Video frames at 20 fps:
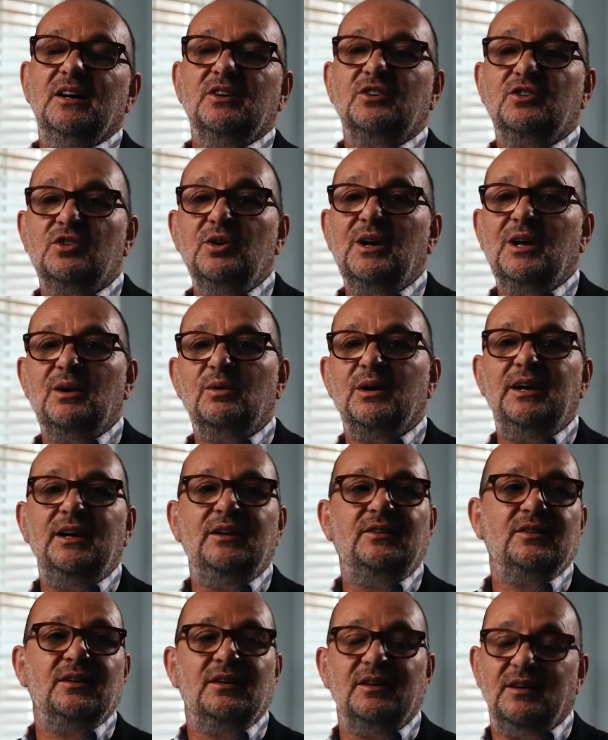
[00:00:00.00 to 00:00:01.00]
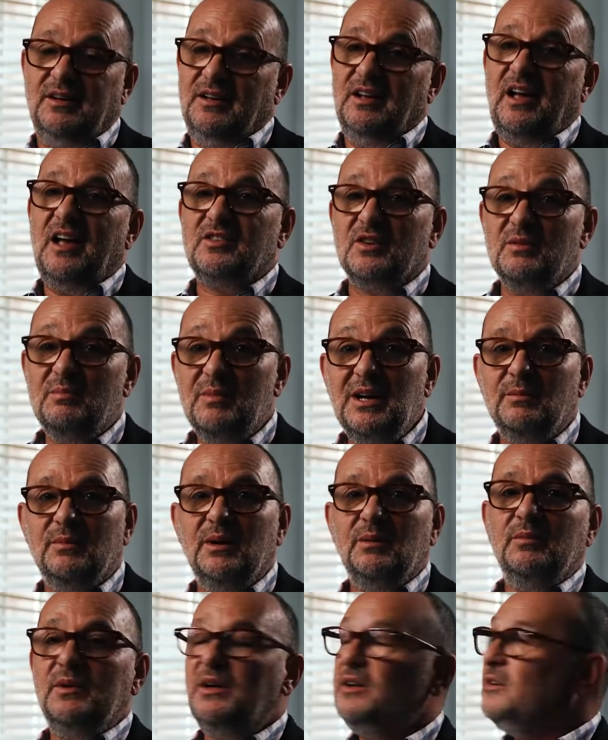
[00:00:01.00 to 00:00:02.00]
2 kilowatt heater as a
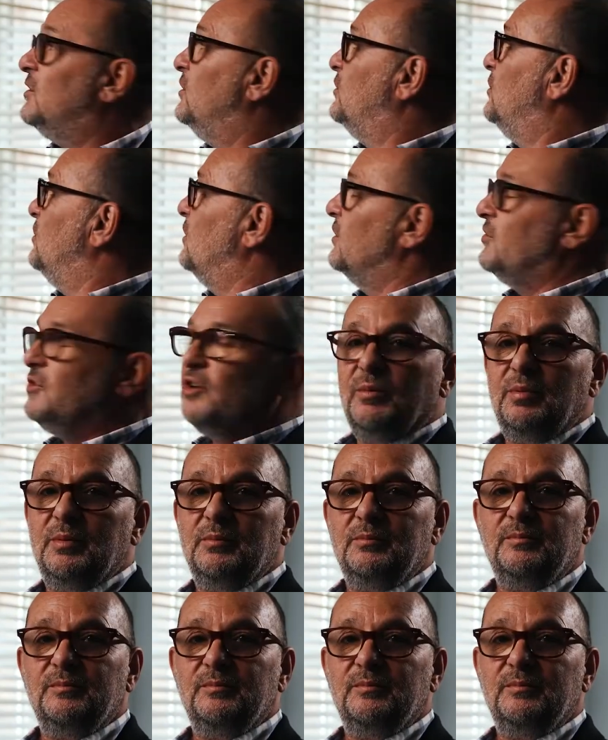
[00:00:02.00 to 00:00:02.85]
minimum to do the job.